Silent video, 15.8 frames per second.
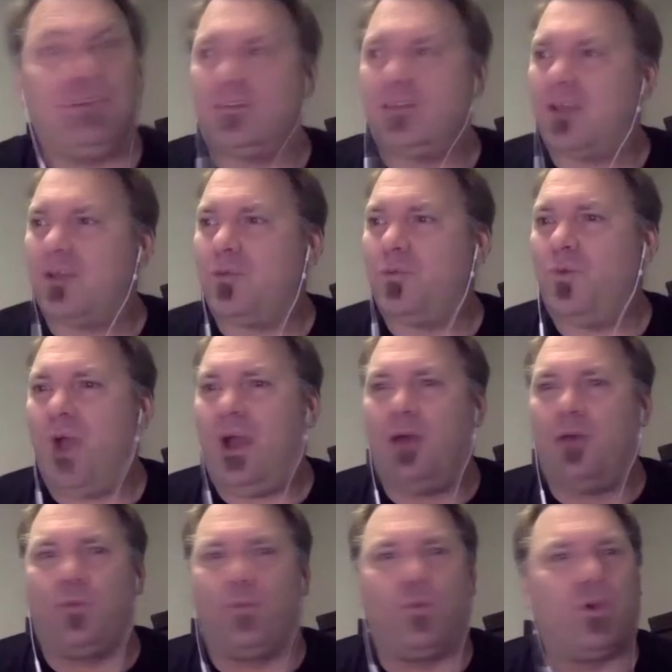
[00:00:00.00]
it's like,
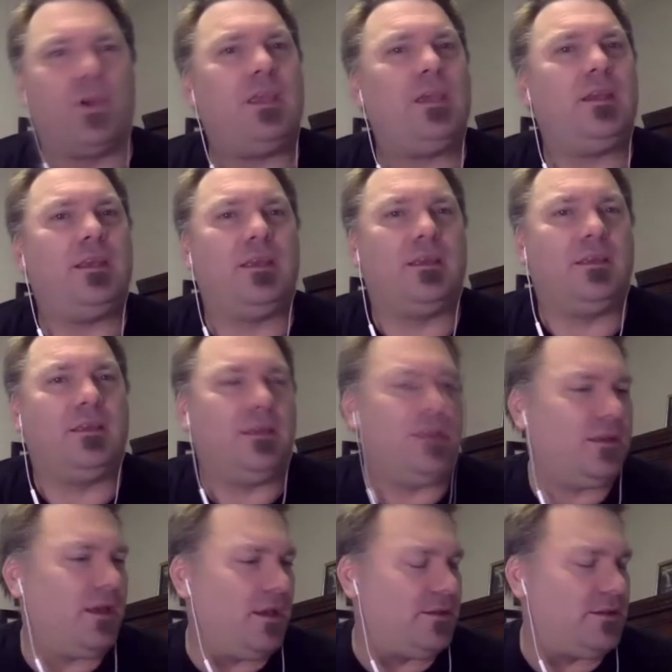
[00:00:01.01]
wow, we're hitting
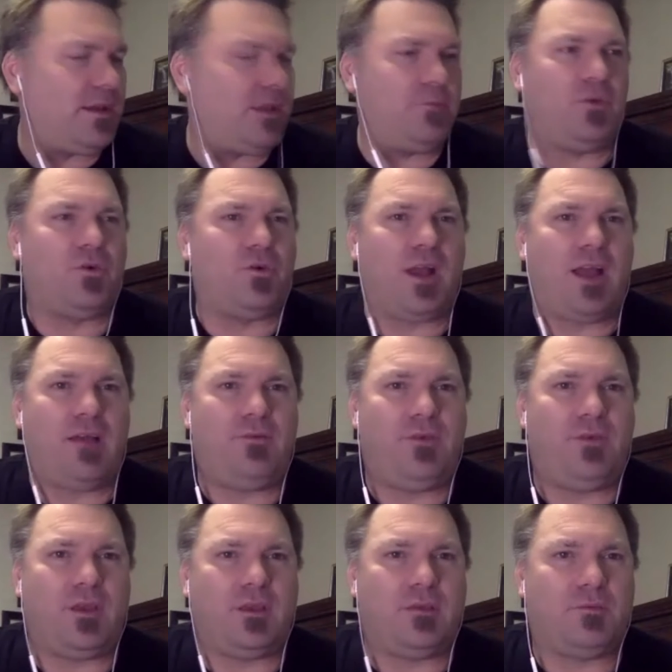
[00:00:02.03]
a
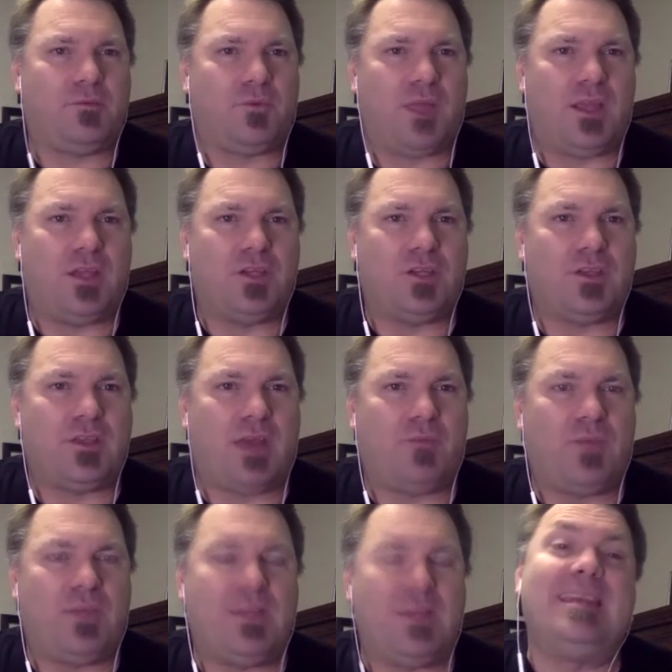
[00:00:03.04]
demographic range
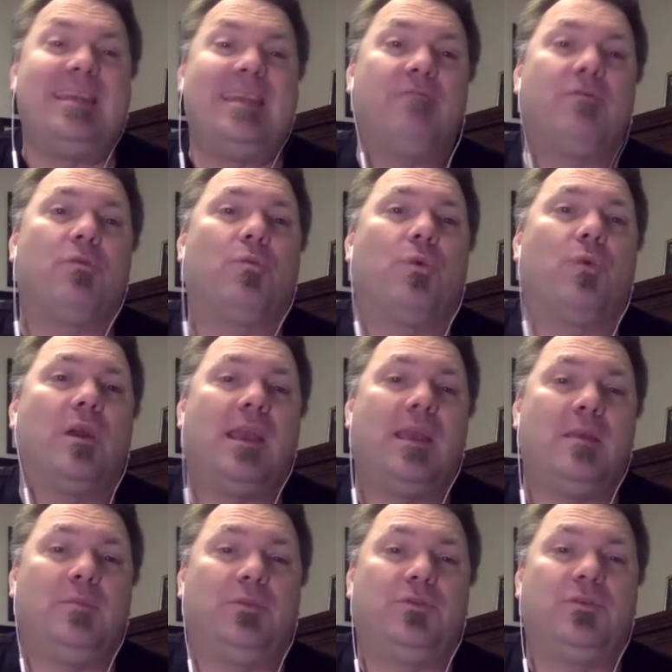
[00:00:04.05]
that we never were
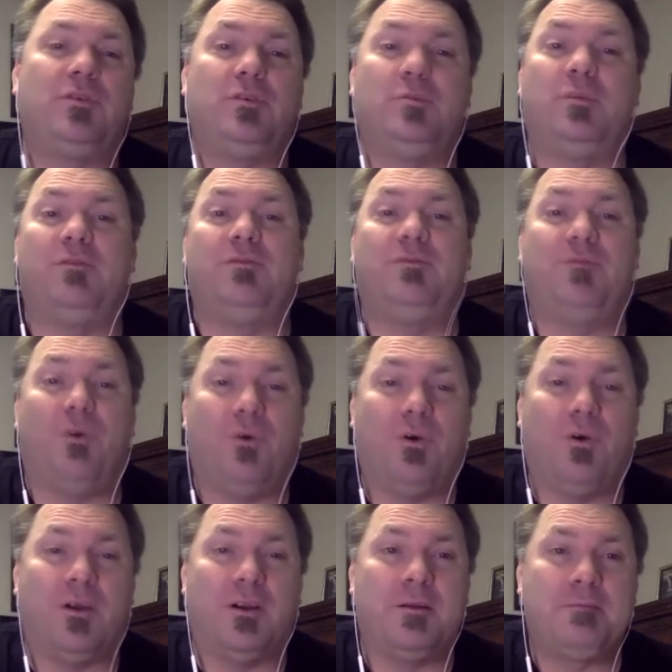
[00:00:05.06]
able to
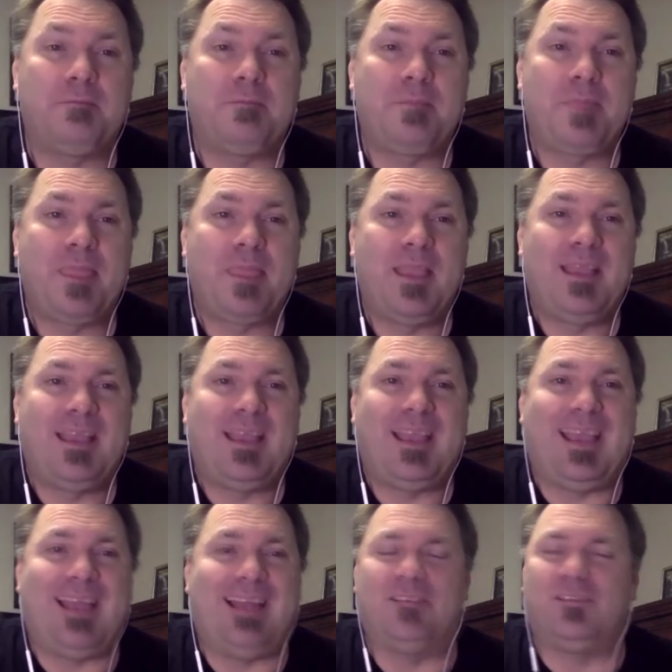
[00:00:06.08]
before.
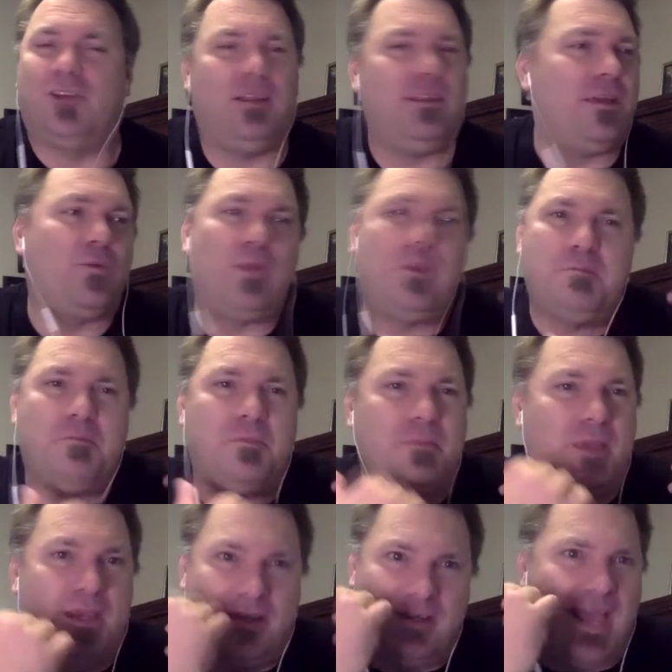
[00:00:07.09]
And it's not like we
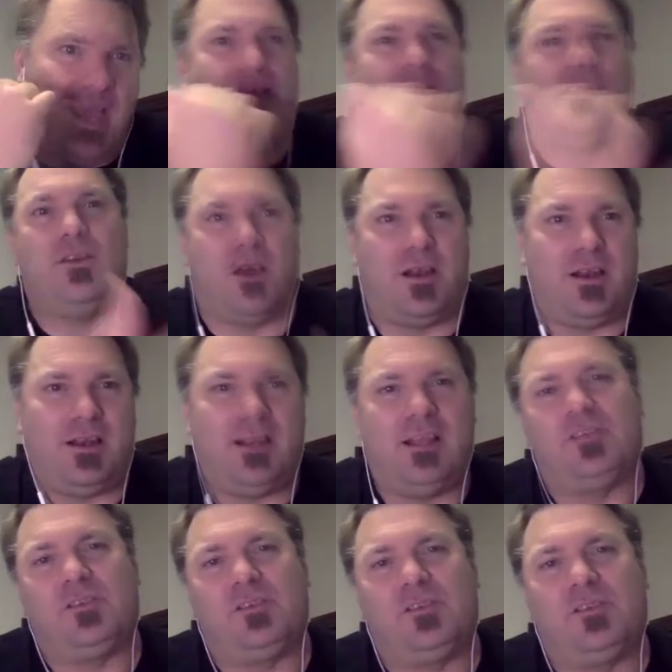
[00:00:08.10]
intended on it.
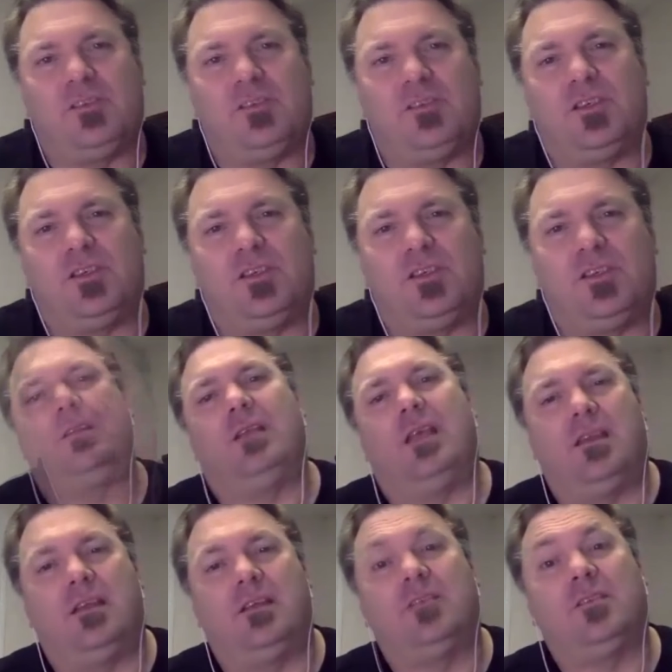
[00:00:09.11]
It's just the
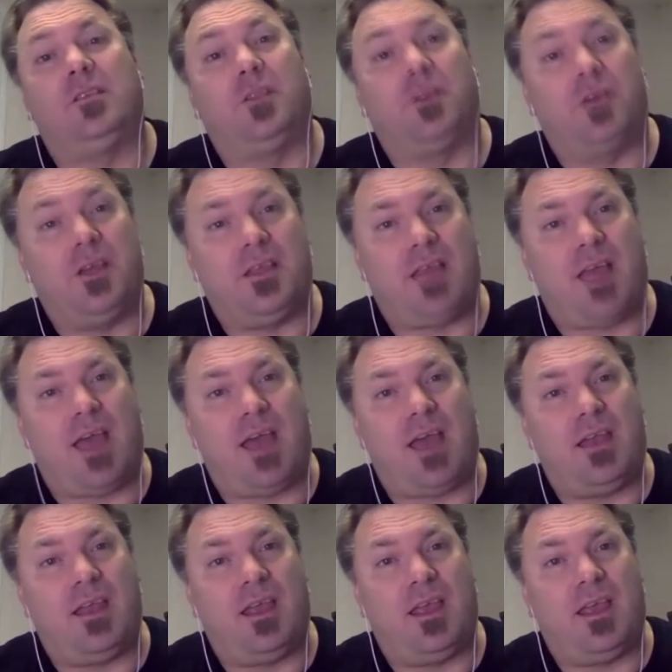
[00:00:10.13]
result and us learning that.
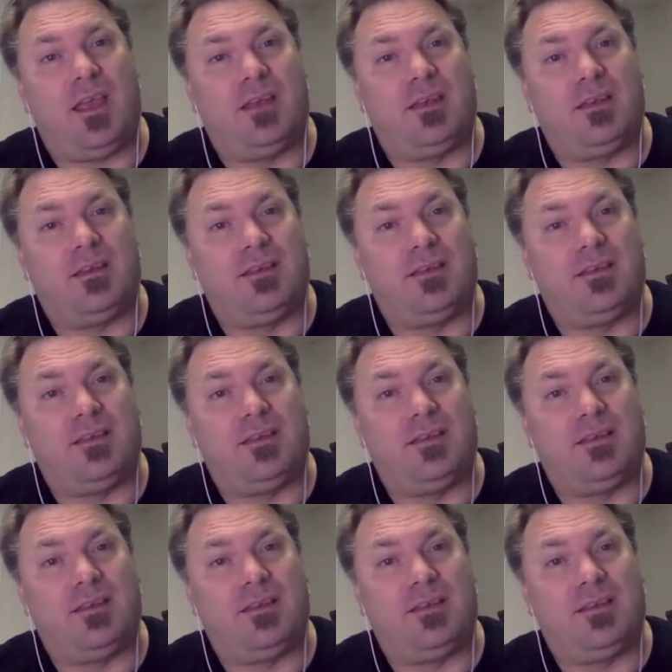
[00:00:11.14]
And